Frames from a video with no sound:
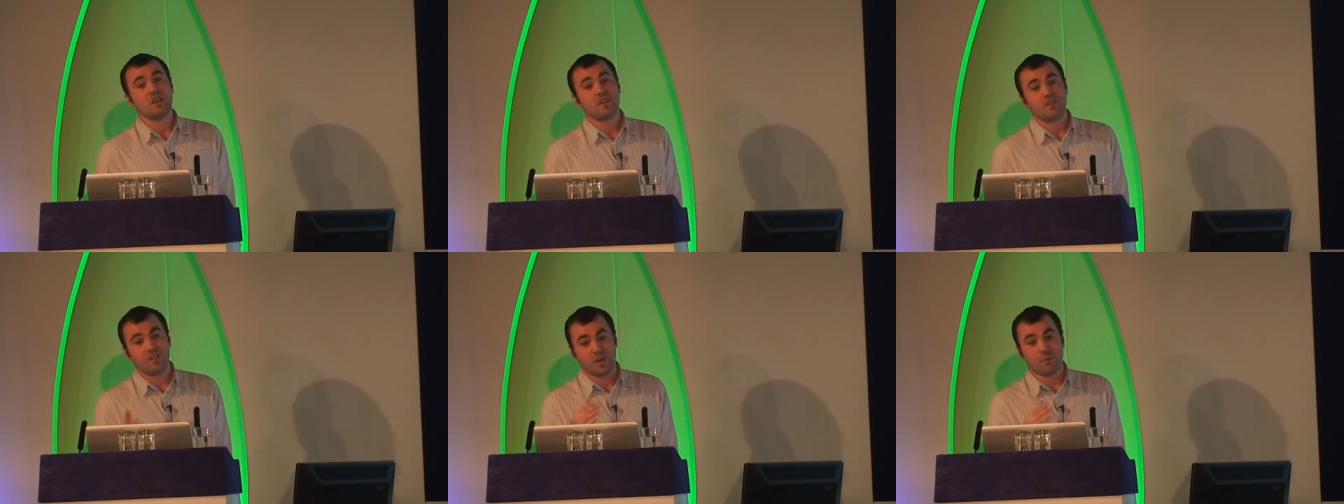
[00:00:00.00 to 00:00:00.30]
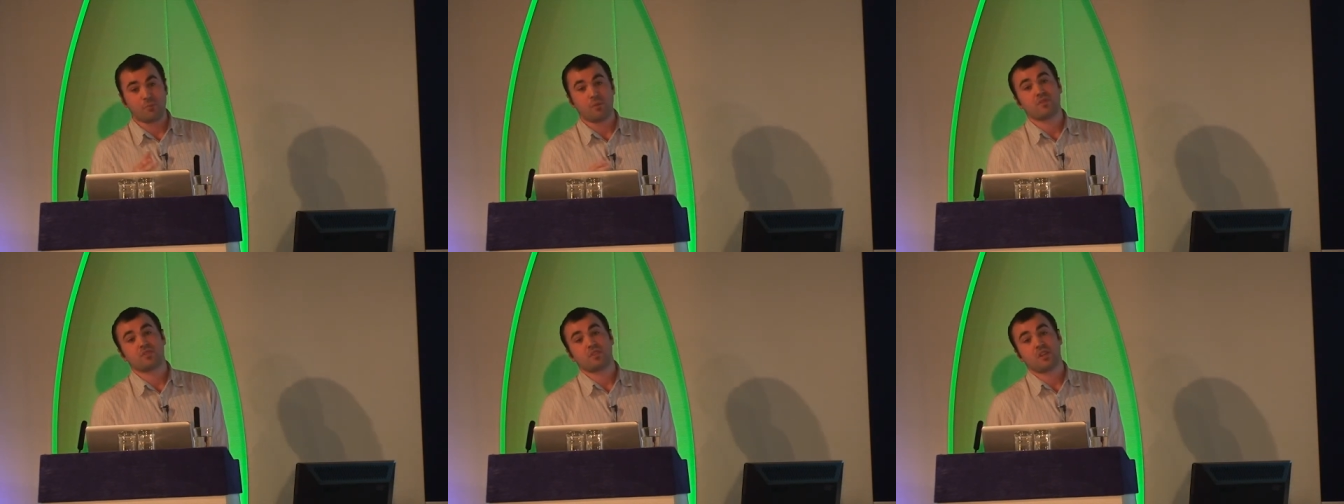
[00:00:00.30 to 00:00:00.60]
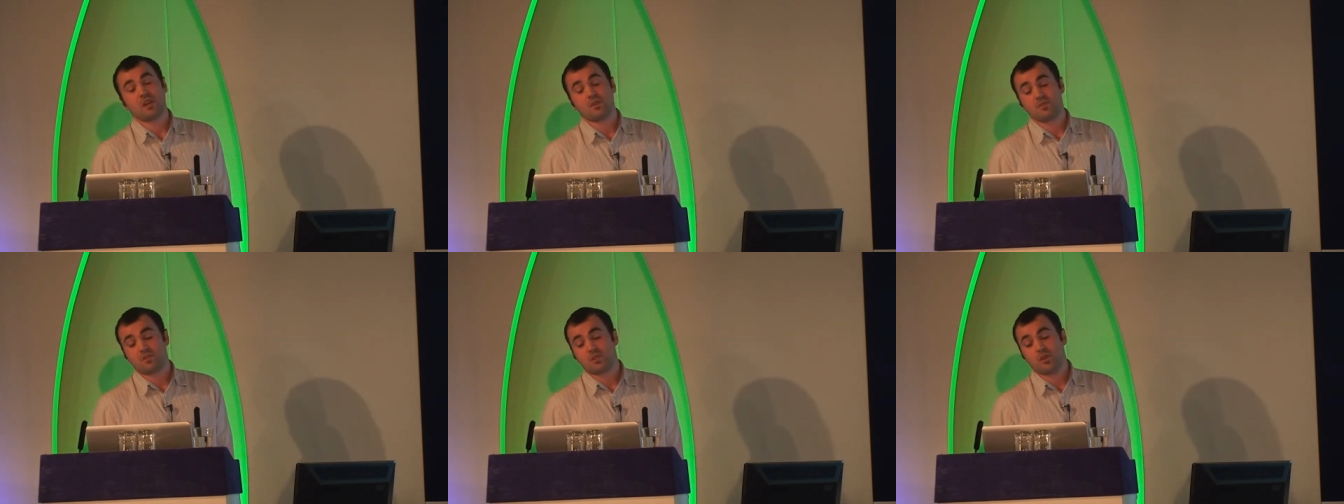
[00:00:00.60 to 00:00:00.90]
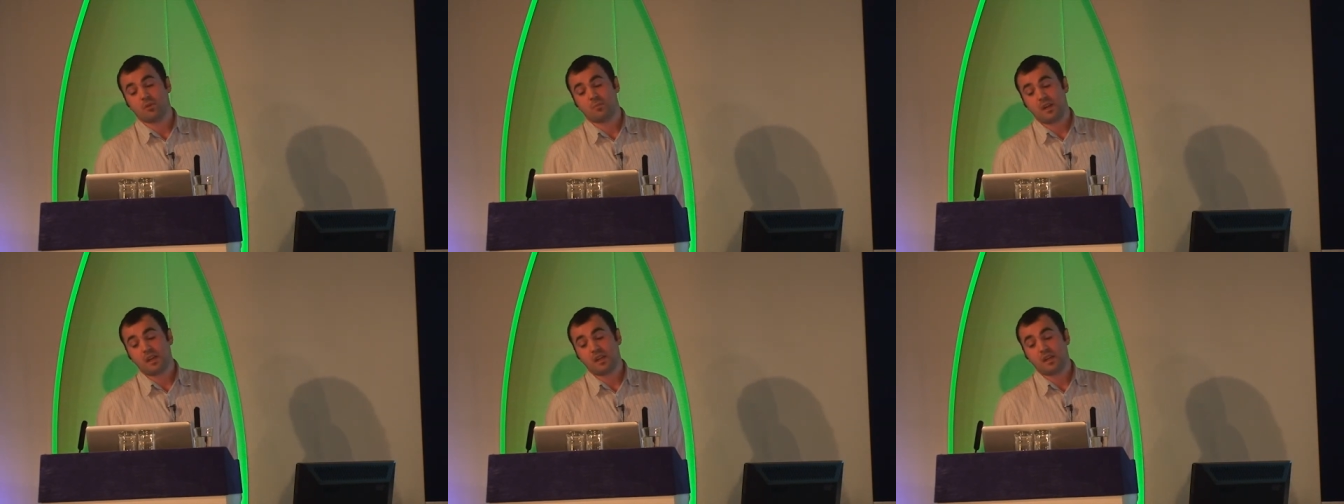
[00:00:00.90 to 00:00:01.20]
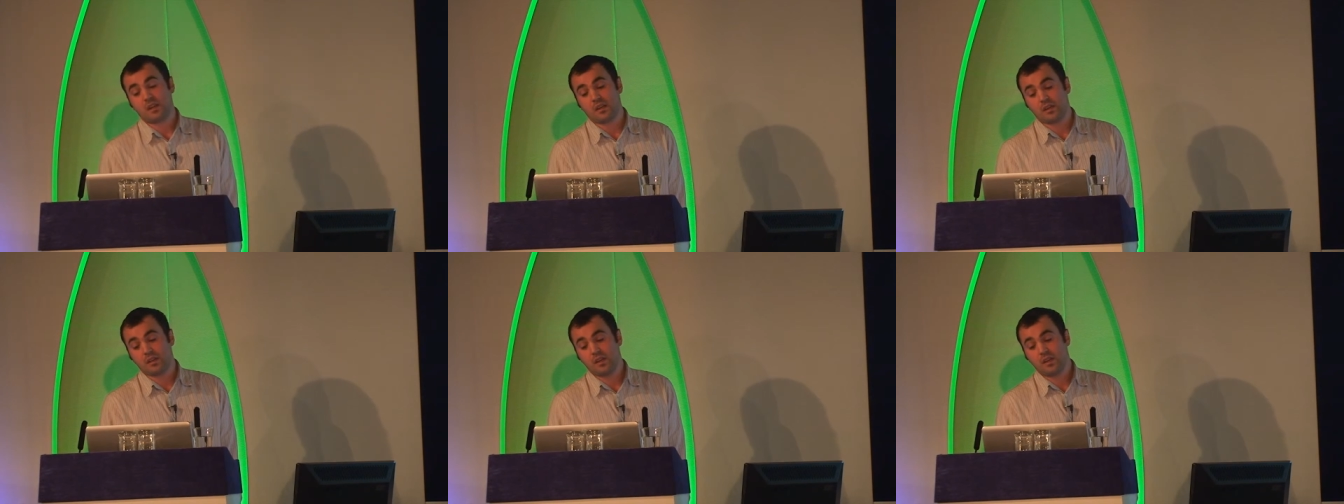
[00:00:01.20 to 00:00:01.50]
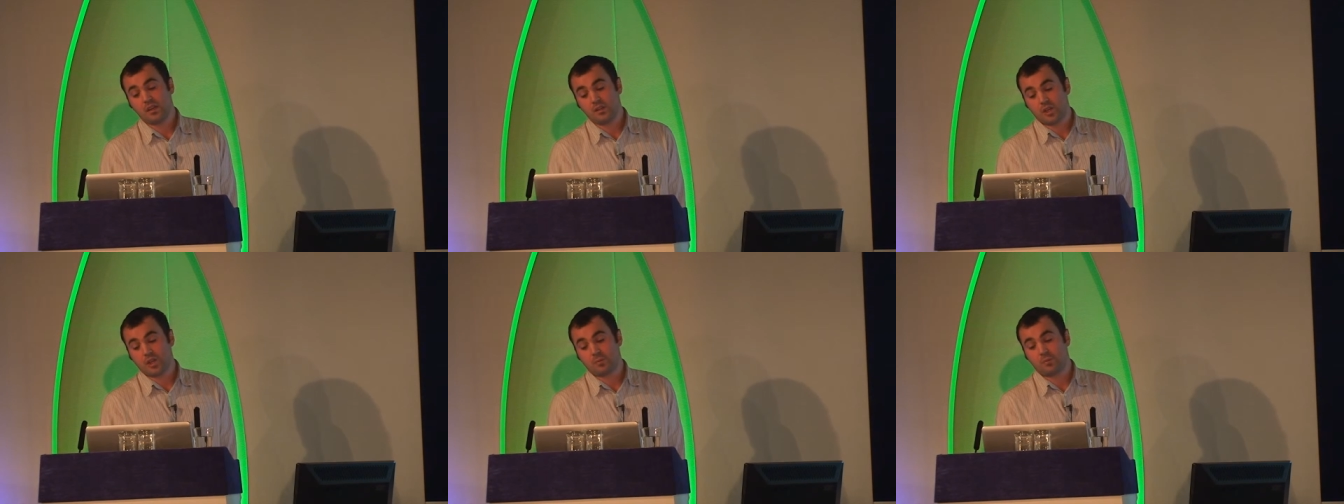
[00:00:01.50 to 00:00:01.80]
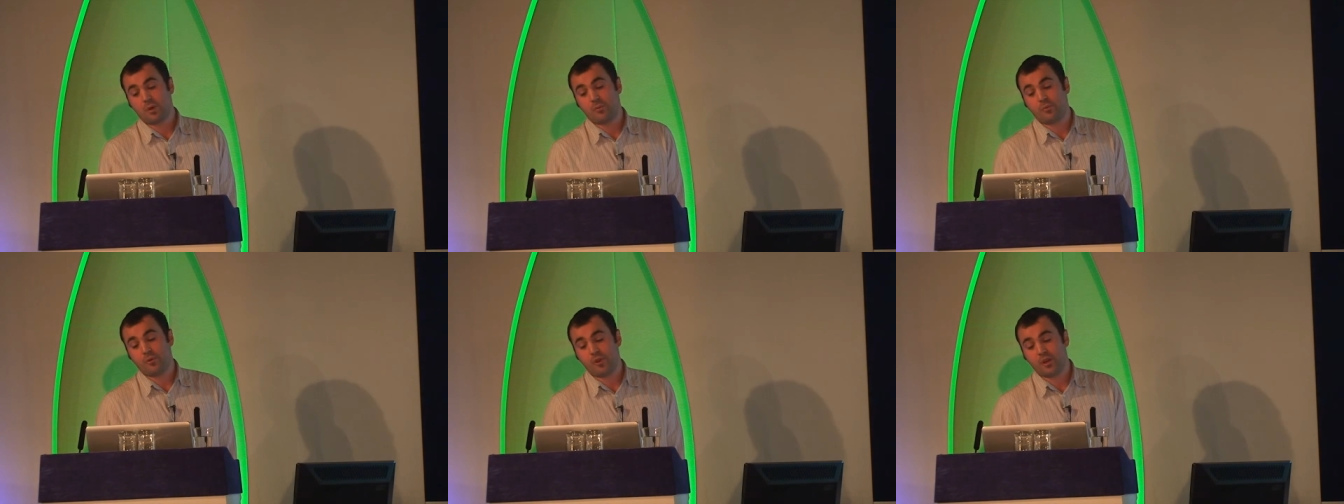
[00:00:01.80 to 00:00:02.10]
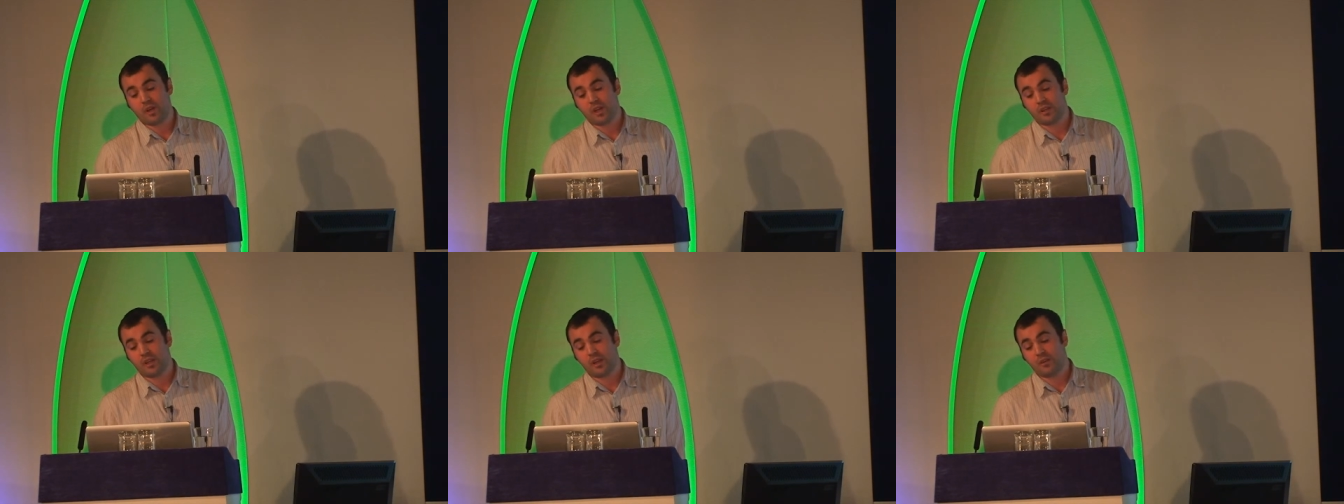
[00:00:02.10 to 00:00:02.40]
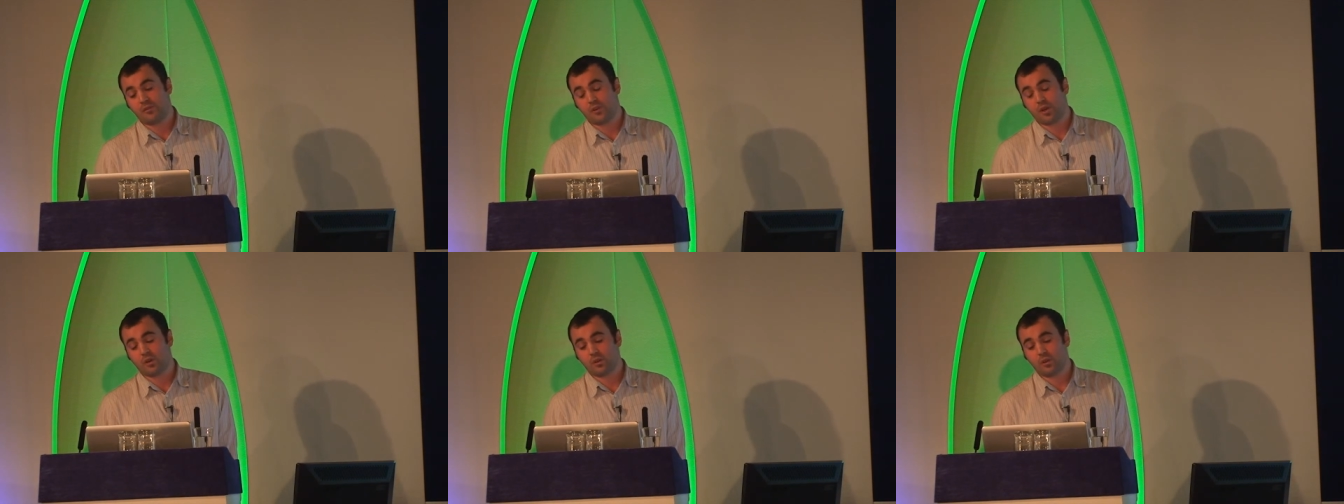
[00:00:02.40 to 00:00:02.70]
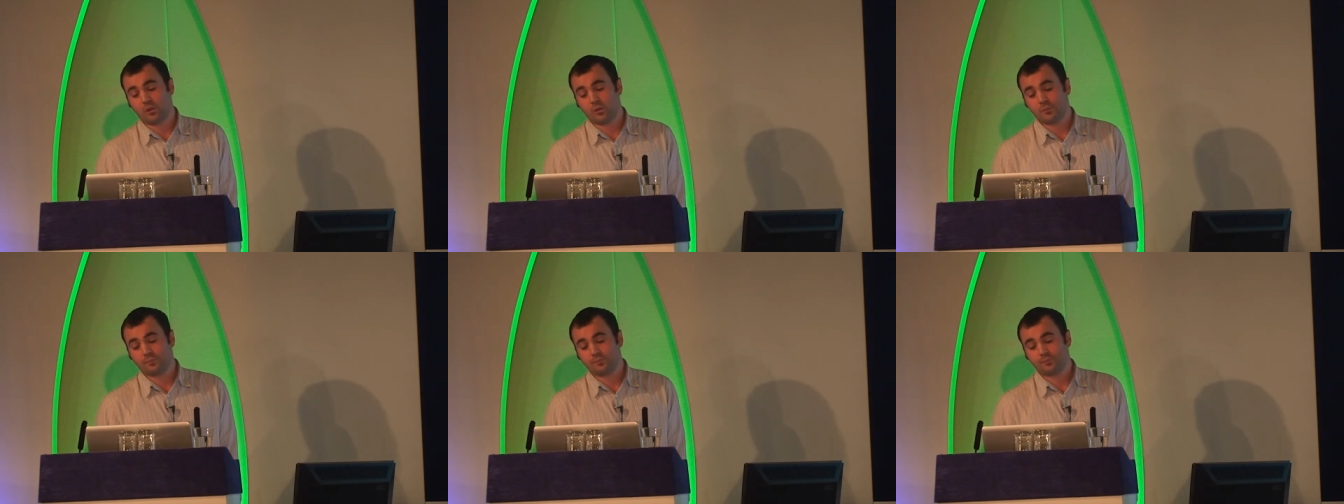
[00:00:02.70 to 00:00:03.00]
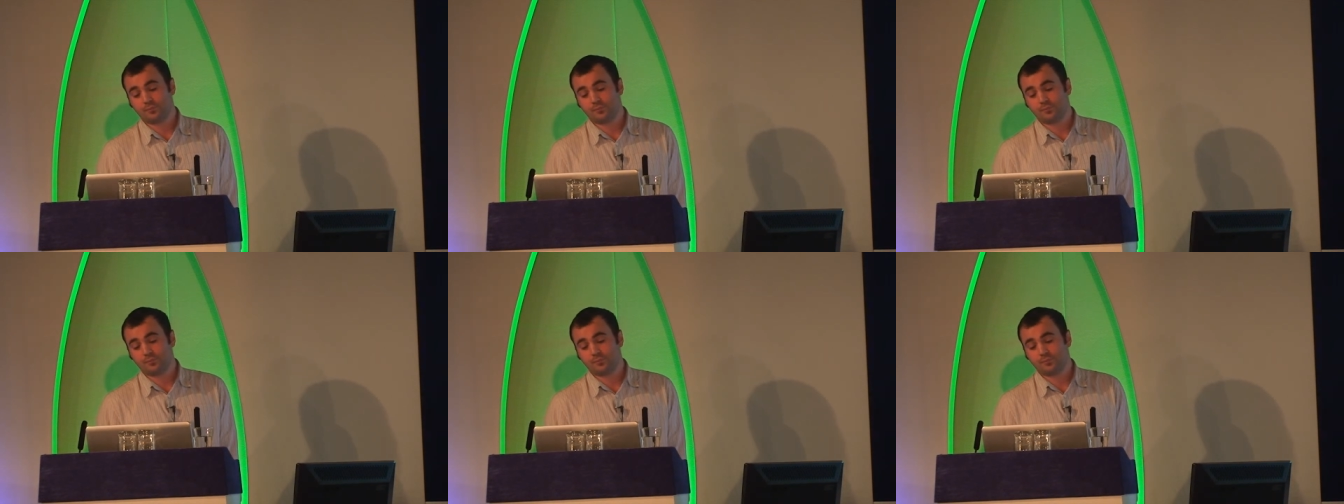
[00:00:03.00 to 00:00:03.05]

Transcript: the number of sales that you're making just by putting in that phone call.